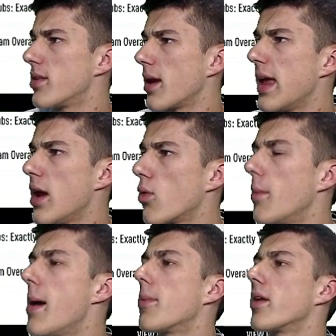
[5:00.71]
I can't
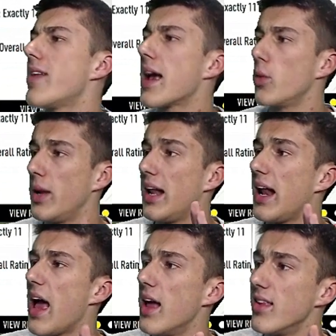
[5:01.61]
remember exactly. We need
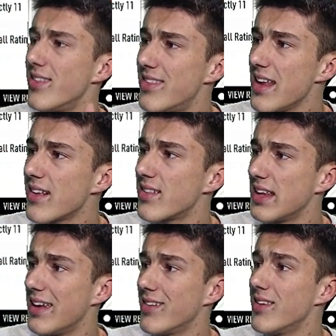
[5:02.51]
6
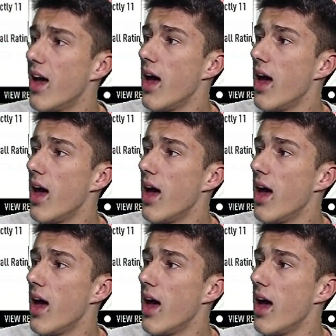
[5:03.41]
leagues.